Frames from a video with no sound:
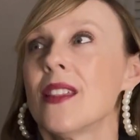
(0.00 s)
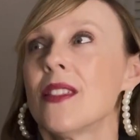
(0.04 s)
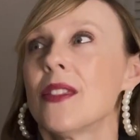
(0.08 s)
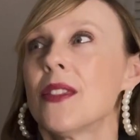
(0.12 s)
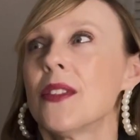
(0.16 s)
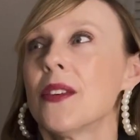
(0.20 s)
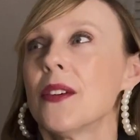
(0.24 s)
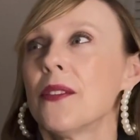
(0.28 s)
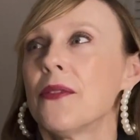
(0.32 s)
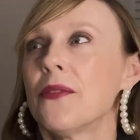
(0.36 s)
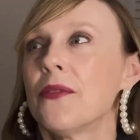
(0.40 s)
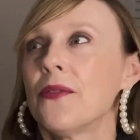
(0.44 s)

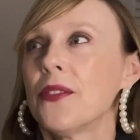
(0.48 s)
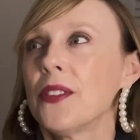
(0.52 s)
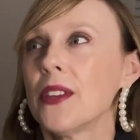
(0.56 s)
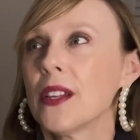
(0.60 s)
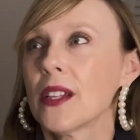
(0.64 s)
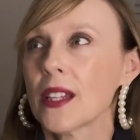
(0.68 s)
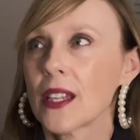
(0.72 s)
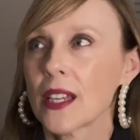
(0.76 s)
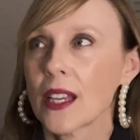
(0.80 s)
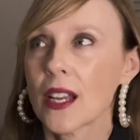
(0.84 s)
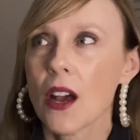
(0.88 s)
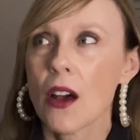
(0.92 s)
the
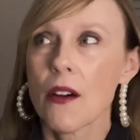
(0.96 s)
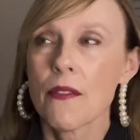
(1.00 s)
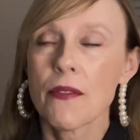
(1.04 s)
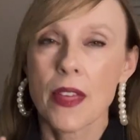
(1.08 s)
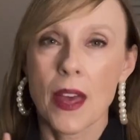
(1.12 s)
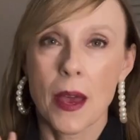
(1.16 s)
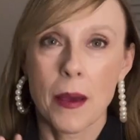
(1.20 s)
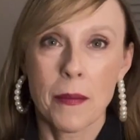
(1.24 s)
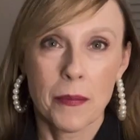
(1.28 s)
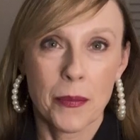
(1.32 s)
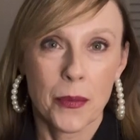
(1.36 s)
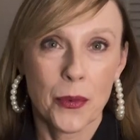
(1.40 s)
feeling of
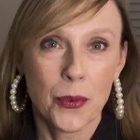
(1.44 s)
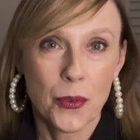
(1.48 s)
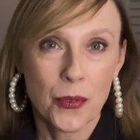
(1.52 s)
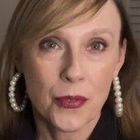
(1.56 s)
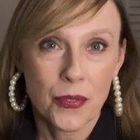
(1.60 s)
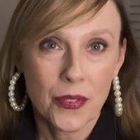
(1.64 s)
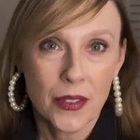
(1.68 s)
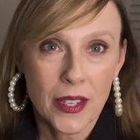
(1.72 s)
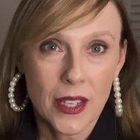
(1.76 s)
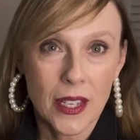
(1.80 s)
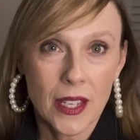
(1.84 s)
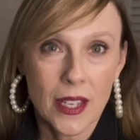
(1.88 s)
that
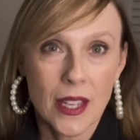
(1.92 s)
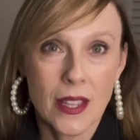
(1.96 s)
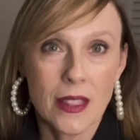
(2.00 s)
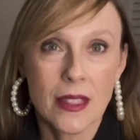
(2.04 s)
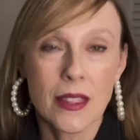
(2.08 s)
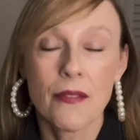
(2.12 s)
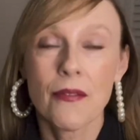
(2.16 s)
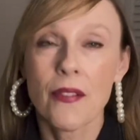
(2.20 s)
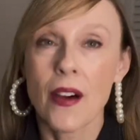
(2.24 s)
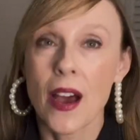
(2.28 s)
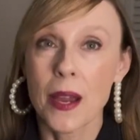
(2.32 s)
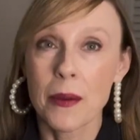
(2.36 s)
movie, the
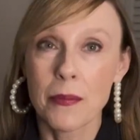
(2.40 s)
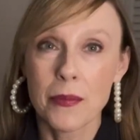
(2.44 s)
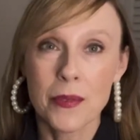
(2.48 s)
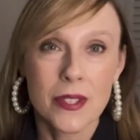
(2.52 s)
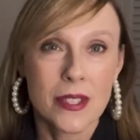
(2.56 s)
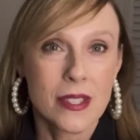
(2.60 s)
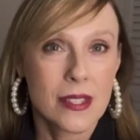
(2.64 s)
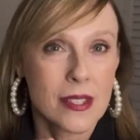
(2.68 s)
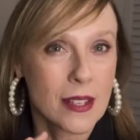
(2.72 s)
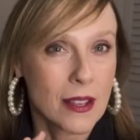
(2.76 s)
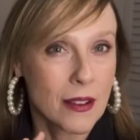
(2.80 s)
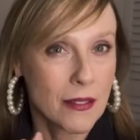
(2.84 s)

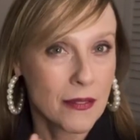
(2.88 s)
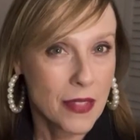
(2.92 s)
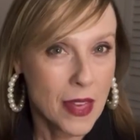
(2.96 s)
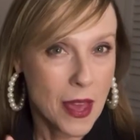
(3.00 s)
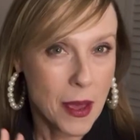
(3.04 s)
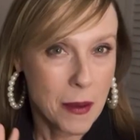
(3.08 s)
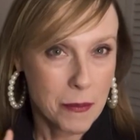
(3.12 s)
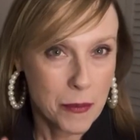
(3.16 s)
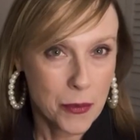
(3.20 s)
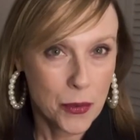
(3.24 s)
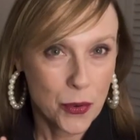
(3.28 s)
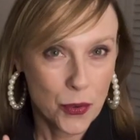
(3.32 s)
vibrancy of
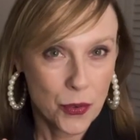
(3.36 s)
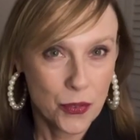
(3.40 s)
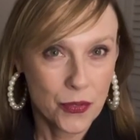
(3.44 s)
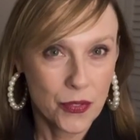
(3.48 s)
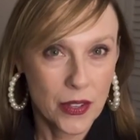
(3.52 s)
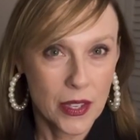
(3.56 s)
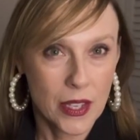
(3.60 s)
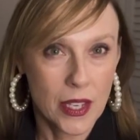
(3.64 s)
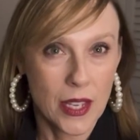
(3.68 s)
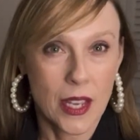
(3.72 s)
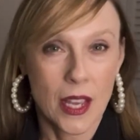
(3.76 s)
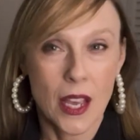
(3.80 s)
that
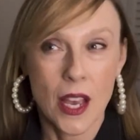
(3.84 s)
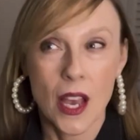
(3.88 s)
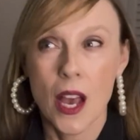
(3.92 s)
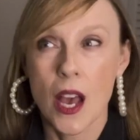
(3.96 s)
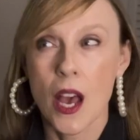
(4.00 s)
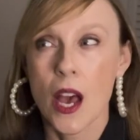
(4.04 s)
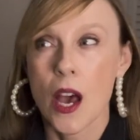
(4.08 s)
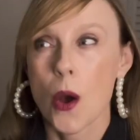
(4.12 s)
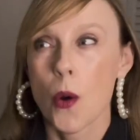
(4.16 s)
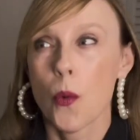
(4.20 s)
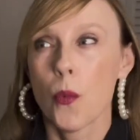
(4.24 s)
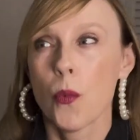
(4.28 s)
movie,
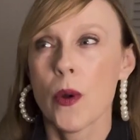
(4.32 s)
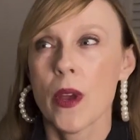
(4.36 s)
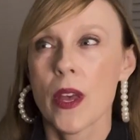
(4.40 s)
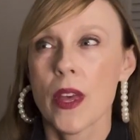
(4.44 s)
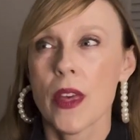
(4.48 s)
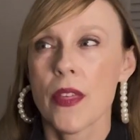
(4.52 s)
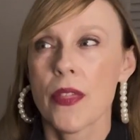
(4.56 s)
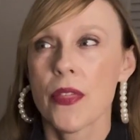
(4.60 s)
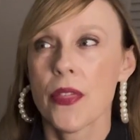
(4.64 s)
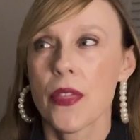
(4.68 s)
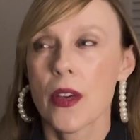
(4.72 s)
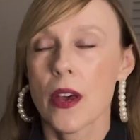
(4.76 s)

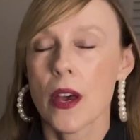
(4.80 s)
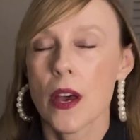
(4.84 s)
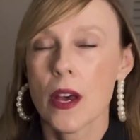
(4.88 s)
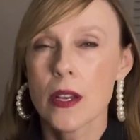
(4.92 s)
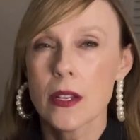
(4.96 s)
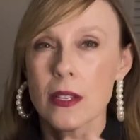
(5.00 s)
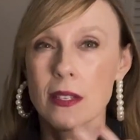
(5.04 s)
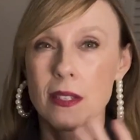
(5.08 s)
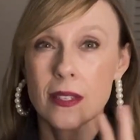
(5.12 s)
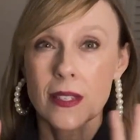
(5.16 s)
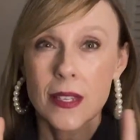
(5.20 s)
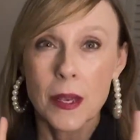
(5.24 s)
with
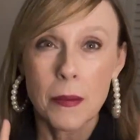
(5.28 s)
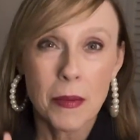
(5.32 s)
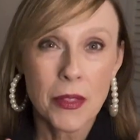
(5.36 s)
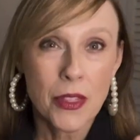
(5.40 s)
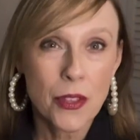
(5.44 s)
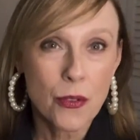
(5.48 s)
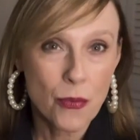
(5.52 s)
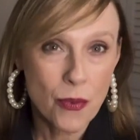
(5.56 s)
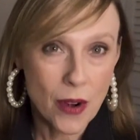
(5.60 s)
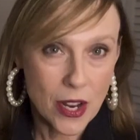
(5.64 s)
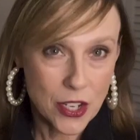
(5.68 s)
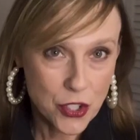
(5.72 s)
some of the
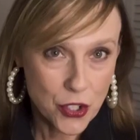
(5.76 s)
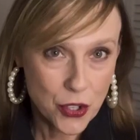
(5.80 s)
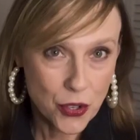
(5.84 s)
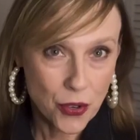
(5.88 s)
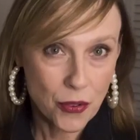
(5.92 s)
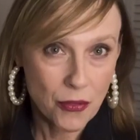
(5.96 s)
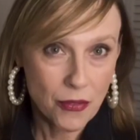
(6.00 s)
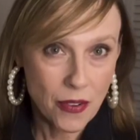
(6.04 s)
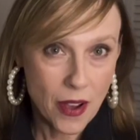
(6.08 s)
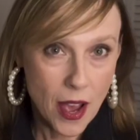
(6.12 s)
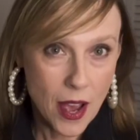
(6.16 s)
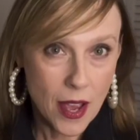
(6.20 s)
retro
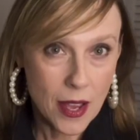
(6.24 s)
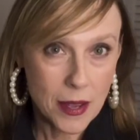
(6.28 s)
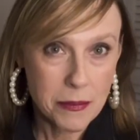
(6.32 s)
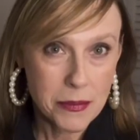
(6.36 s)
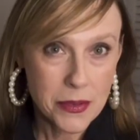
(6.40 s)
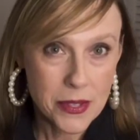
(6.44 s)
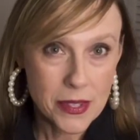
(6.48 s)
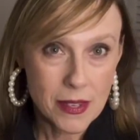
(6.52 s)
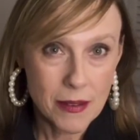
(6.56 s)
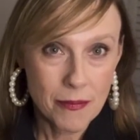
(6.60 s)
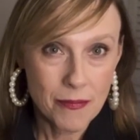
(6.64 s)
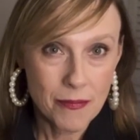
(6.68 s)

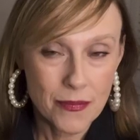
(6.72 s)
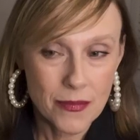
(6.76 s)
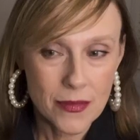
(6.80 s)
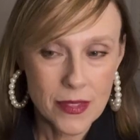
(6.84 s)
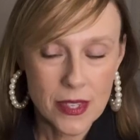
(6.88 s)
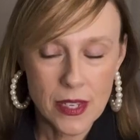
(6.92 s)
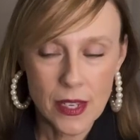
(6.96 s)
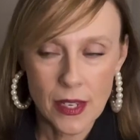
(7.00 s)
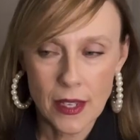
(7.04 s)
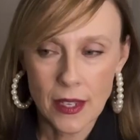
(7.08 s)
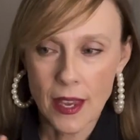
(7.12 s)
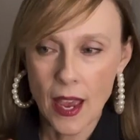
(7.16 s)
vibes
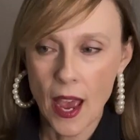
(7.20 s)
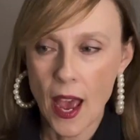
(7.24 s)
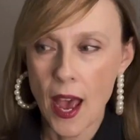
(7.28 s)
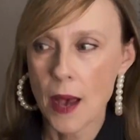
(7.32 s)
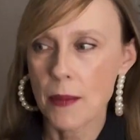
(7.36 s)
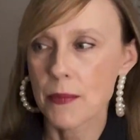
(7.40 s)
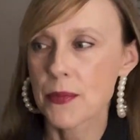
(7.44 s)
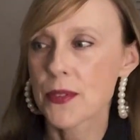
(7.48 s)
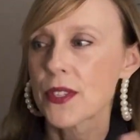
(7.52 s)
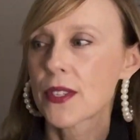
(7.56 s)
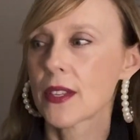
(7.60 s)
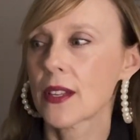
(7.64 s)
to
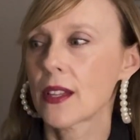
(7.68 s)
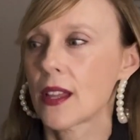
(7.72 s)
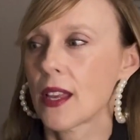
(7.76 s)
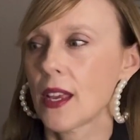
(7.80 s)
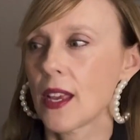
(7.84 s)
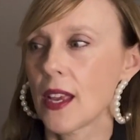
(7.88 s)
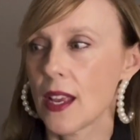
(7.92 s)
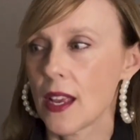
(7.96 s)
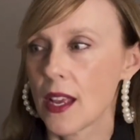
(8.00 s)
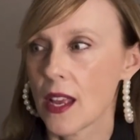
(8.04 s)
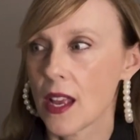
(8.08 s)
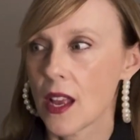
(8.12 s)

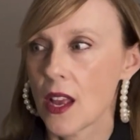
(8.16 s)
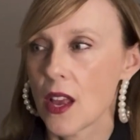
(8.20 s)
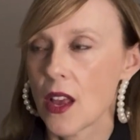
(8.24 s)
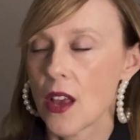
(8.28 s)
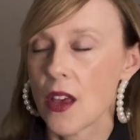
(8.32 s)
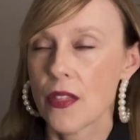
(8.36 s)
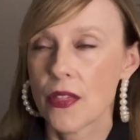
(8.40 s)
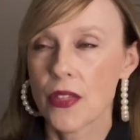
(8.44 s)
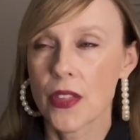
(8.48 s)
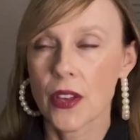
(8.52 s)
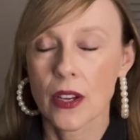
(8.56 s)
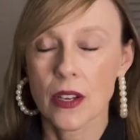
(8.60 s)
encapsulate
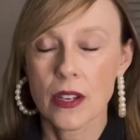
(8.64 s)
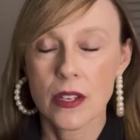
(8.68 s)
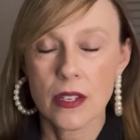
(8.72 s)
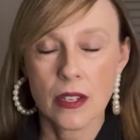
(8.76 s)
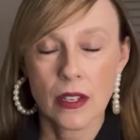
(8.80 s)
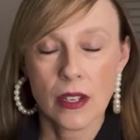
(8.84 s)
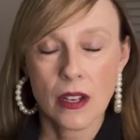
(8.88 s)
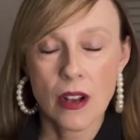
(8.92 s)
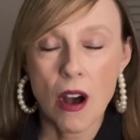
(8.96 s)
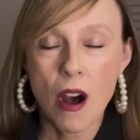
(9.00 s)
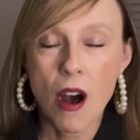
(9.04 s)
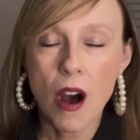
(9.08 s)
the
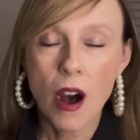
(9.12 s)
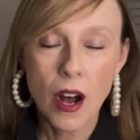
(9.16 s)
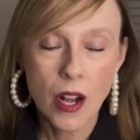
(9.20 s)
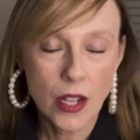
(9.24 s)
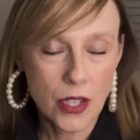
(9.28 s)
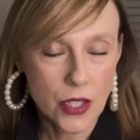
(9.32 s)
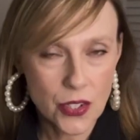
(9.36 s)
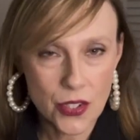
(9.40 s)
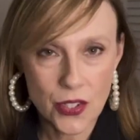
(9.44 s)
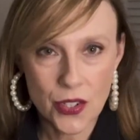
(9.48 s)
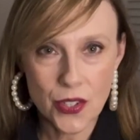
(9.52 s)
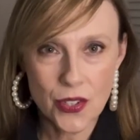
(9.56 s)

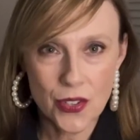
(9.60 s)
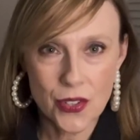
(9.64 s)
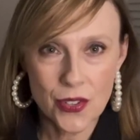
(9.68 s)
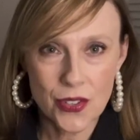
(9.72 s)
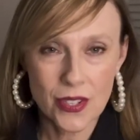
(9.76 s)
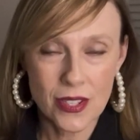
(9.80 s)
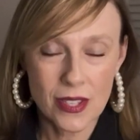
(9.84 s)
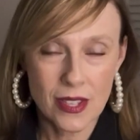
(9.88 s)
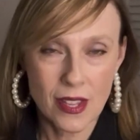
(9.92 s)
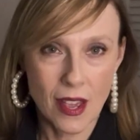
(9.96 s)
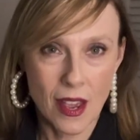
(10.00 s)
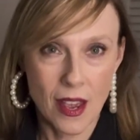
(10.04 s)

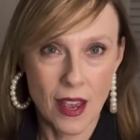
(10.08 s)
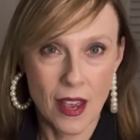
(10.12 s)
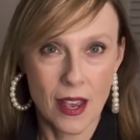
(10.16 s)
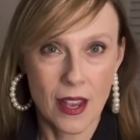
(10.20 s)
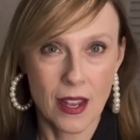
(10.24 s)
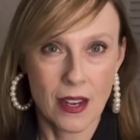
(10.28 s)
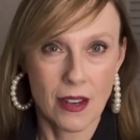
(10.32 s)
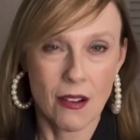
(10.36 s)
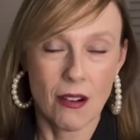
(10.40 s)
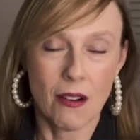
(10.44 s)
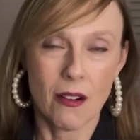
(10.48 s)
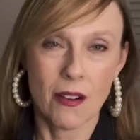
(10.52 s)
colors
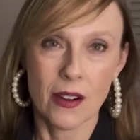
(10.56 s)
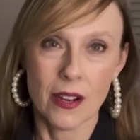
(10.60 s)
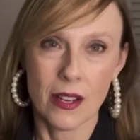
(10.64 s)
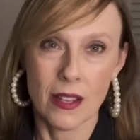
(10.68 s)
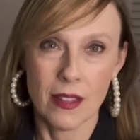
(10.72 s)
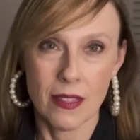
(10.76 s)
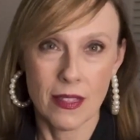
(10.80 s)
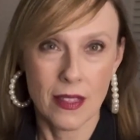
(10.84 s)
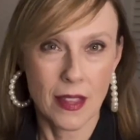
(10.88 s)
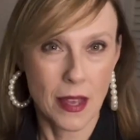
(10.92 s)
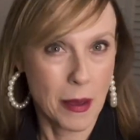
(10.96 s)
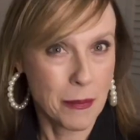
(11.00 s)
that are
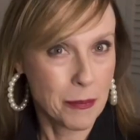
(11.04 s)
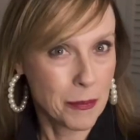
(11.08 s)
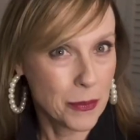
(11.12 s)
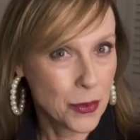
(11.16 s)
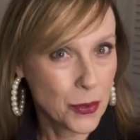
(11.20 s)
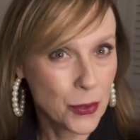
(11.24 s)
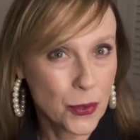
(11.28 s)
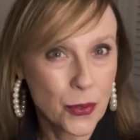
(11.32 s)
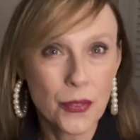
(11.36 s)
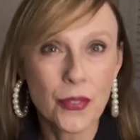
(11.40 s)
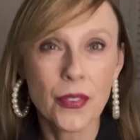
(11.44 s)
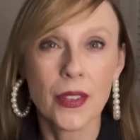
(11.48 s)
in that
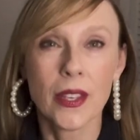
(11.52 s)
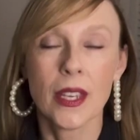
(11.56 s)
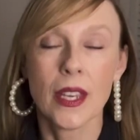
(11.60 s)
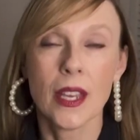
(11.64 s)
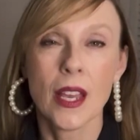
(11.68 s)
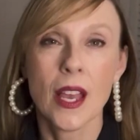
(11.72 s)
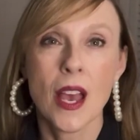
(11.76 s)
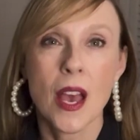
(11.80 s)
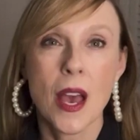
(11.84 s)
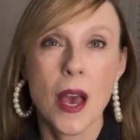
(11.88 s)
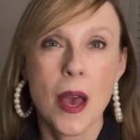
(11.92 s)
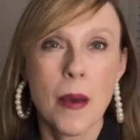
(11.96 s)
movie,
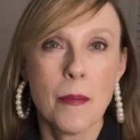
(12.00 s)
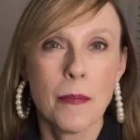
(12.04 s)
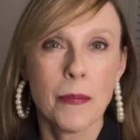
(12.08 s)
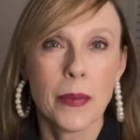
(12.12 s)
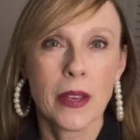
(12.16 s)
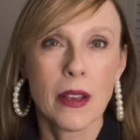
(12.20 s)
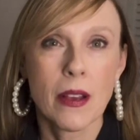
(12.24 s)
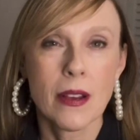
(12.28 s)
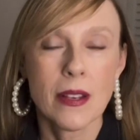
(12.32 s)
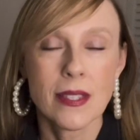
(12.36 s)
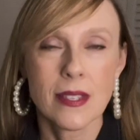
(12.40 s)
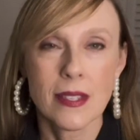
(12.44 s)

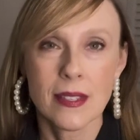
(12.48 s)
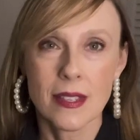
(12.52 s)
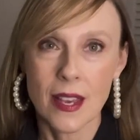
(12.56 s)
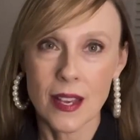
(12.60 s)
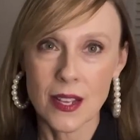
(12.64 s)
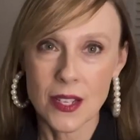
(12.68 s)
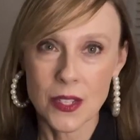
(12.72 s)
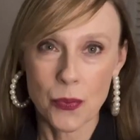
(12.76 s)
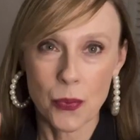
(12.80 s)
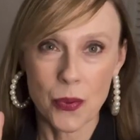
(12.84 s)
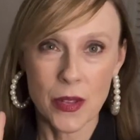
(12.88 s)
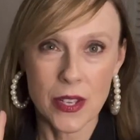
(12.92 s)
because it
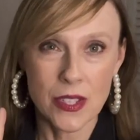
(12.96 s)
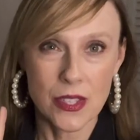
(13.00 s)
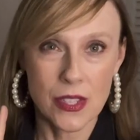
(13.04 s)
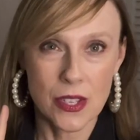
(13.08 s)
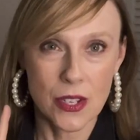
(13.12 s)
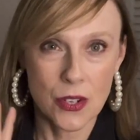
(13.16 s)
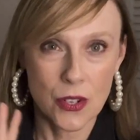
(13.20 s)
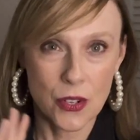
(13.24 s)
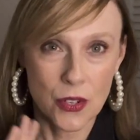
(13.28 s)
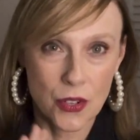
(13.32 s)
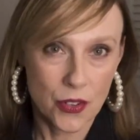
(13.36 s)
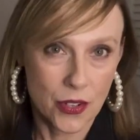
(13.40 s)
takes place
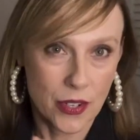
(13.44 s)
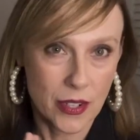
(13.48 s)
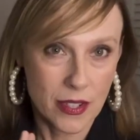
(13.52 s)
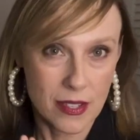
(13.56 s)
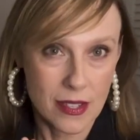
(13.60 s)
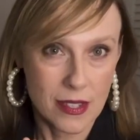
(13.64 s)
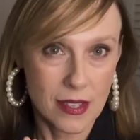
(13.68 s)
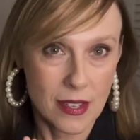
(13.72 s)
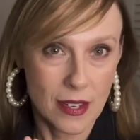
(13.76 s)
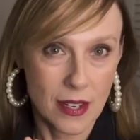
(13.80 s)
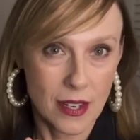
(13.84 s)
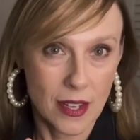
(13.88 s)
in New York
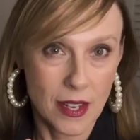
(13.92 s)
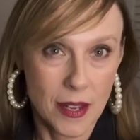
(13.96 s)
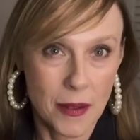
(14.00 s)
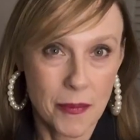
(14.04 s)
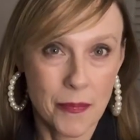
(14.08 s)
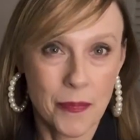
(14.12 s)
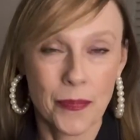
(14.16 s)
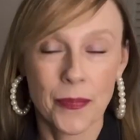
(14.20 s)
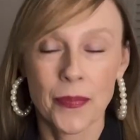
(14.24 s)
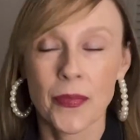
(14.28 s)
City